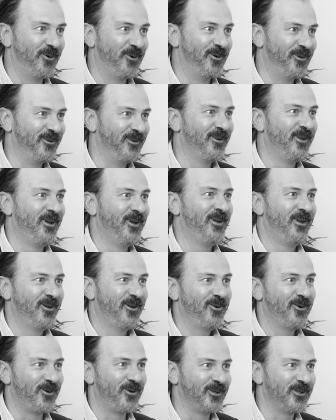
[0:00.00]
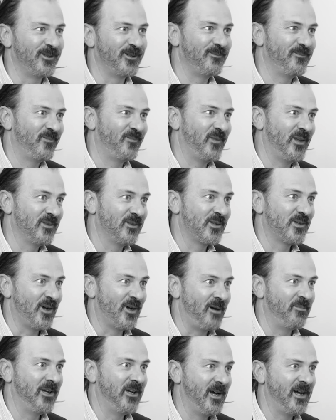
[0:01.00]
call, called it in the
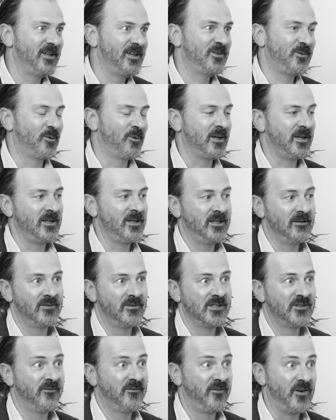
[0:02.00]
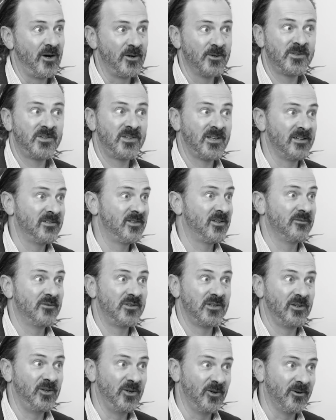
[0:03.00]
cyber days, where okay. you give this false sense of
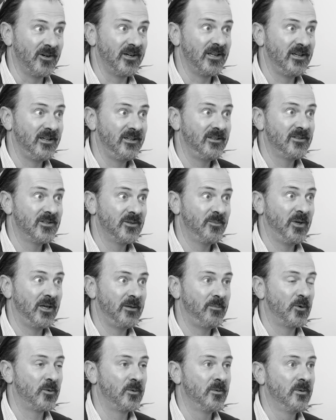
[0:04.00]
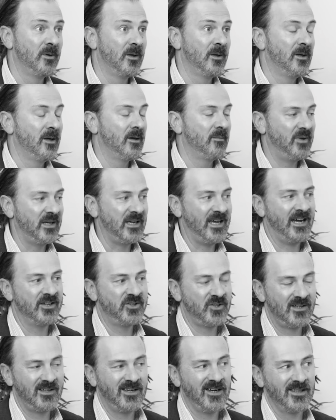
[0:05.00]
security to right. people, but you
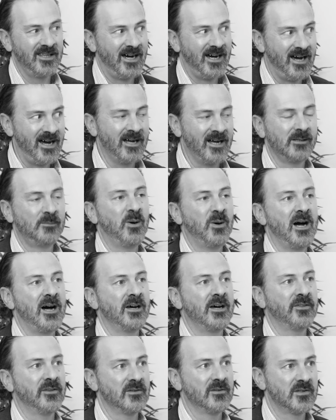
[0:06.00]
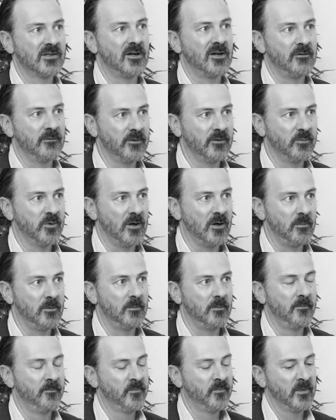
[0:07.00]
actually go the hard path and solve the
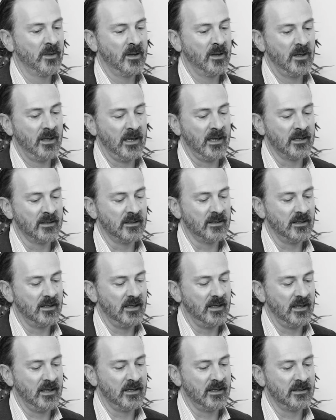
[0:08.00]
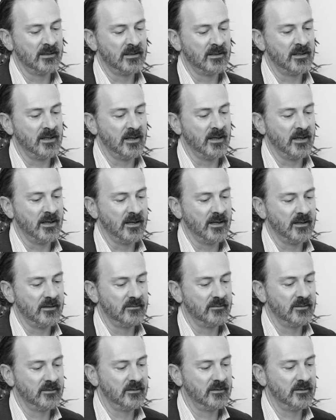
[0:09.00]
problem, and and uh,